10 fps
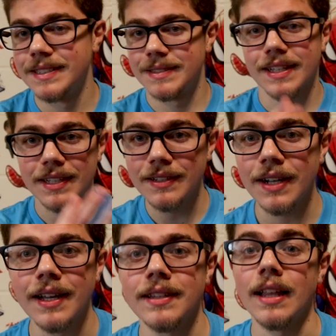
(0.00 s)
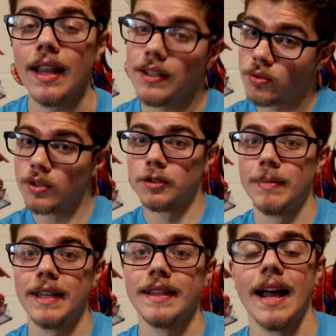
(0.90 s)
It's like, okay, that's cool they're
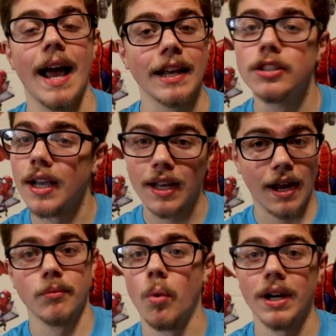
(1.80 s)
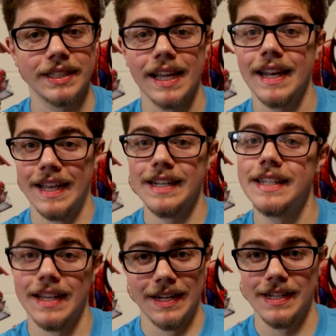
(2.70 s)
making that. I want to get
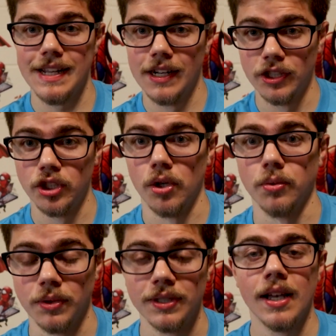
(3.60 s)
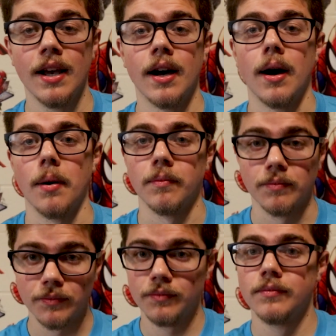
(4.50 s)
into Indiana Jones
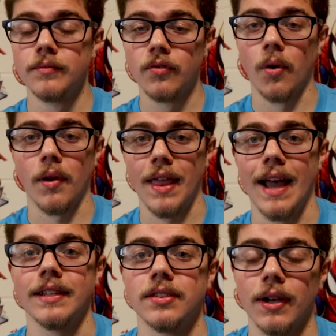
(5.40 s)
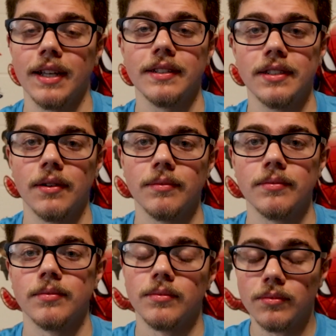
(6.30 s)
for that, so I could,
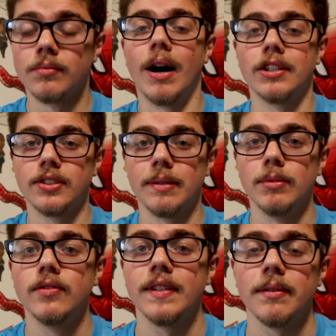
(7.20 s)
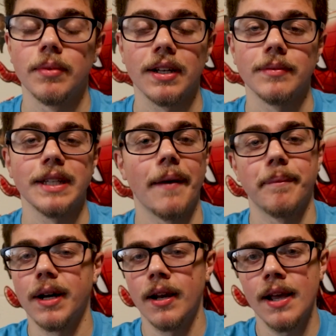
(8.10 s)
watch the movie when it comes out,
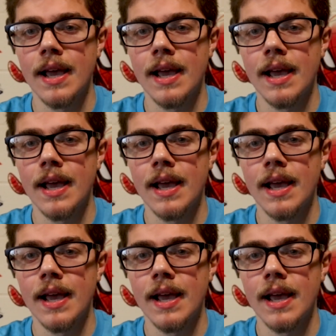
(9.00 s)
but